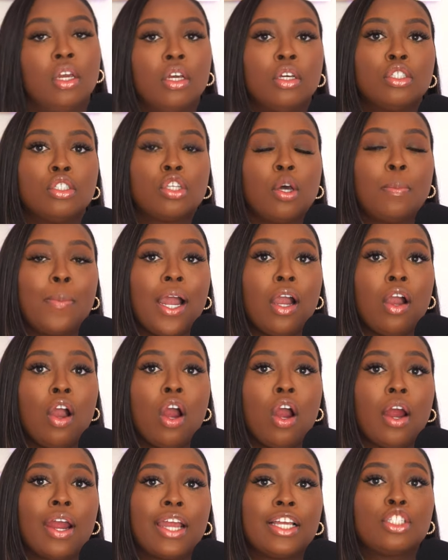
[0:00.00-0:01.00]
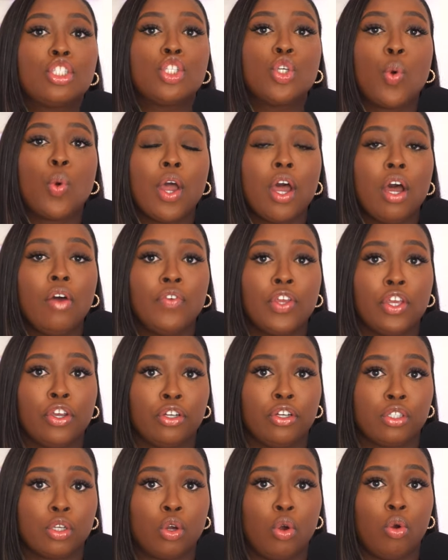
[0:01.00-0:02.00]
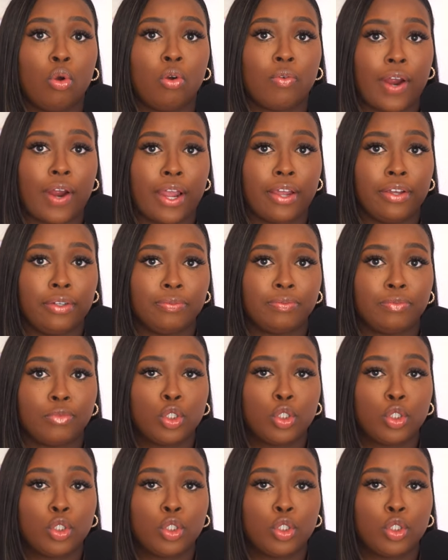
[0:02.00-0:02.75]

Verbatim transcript: So my car is 12 years old, right?